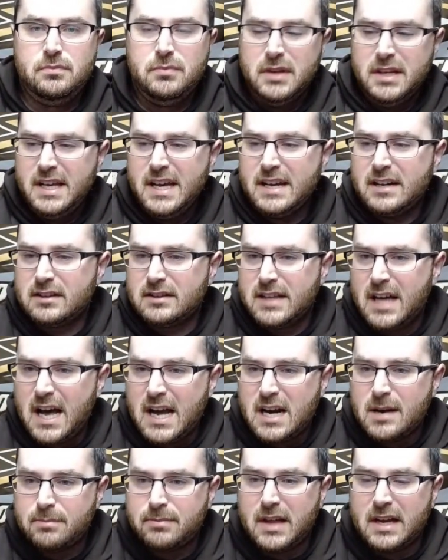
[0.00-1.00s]
He had a
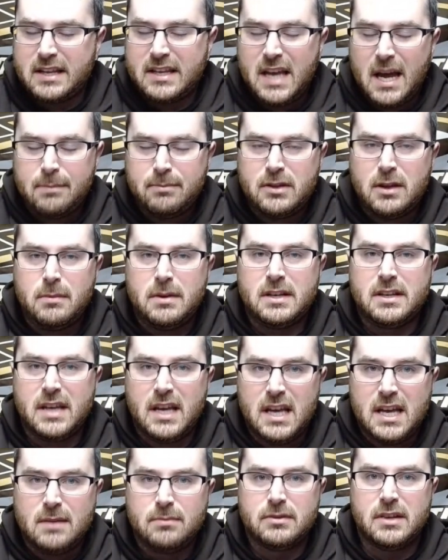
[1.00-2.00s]
lineup that kept them in
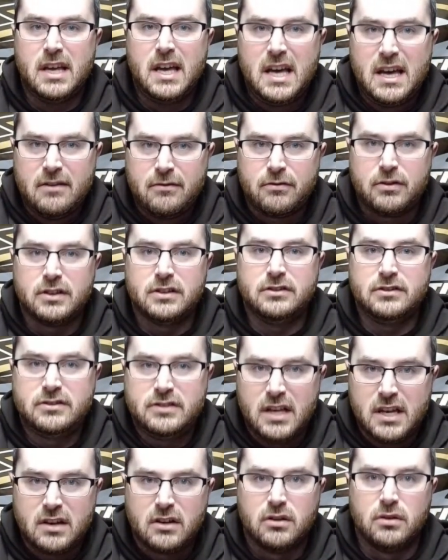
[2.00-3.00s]
games every
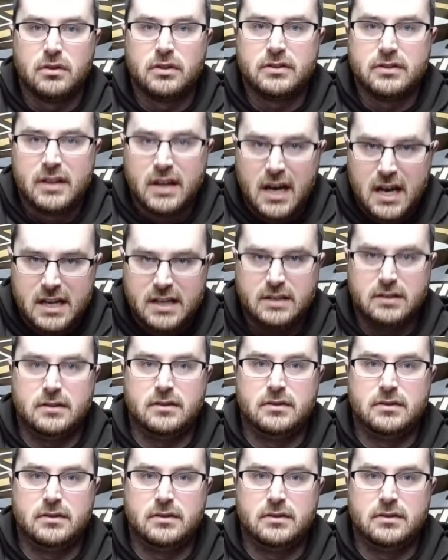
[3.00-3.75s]
single night.